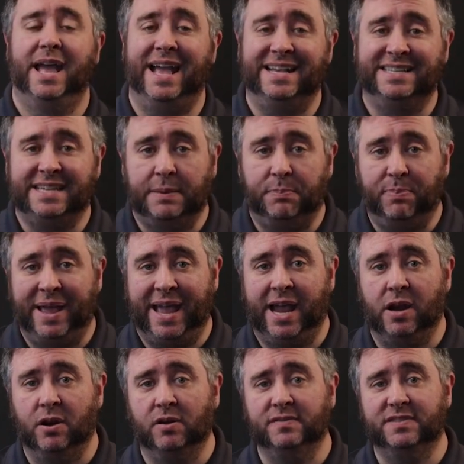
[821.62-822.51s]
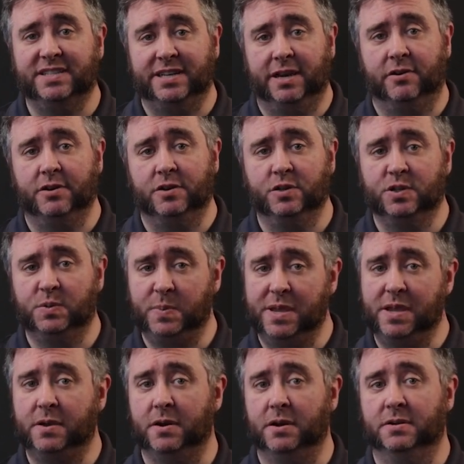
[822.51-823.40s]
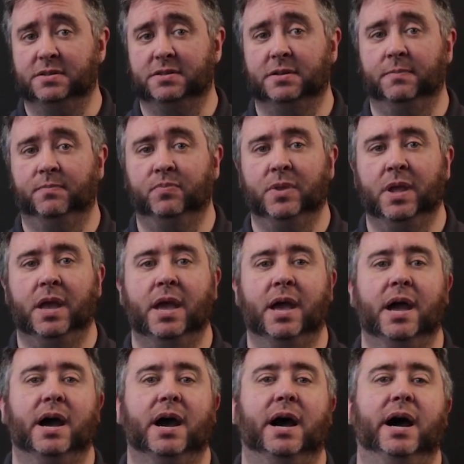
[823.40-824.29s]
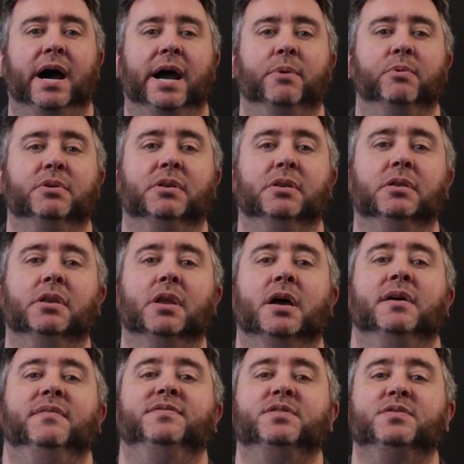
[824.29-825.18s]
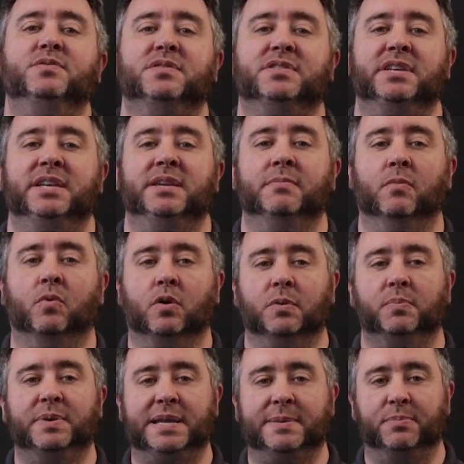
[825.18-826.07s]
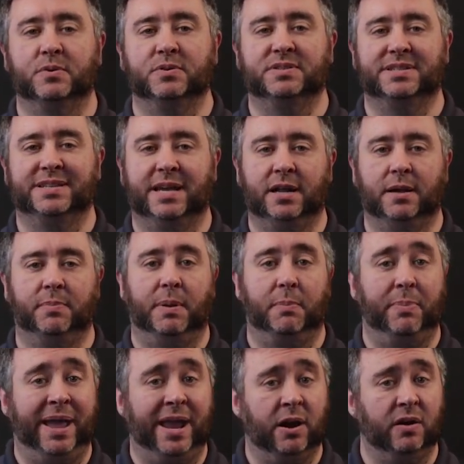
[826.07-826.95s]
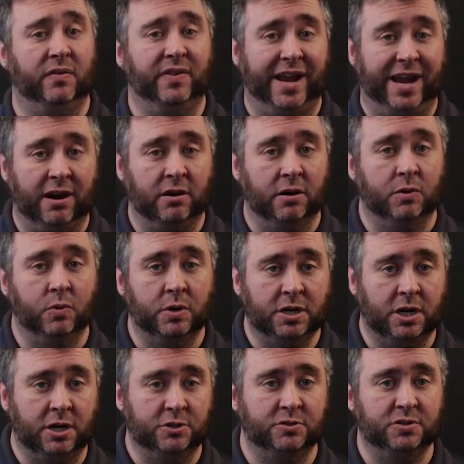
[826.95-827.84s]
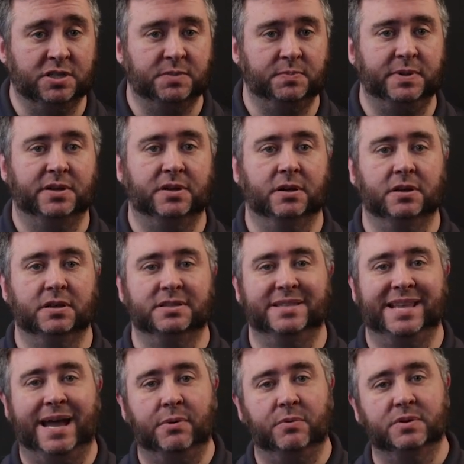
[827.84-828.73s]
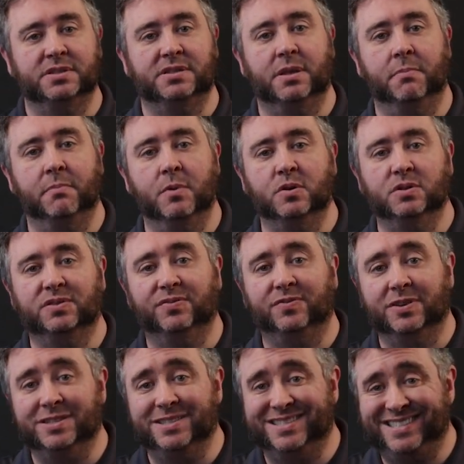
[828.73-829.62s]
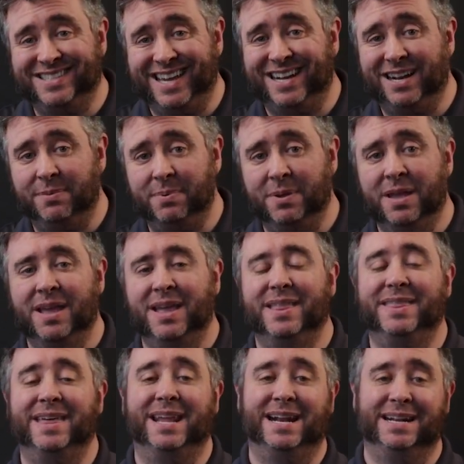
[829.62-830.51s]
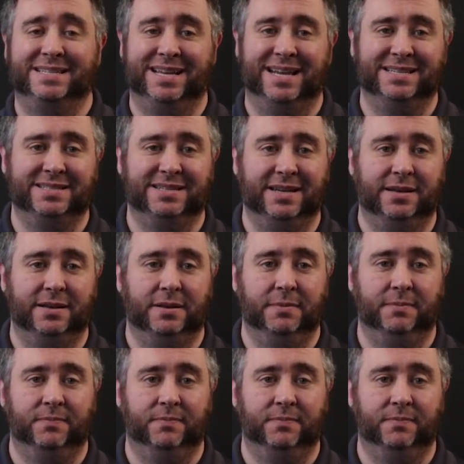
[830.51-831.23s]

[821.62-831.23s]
as a pair of stereo speakers. I would love to see more people set up a pair of Era 100s because that was the most fun setup that I tested.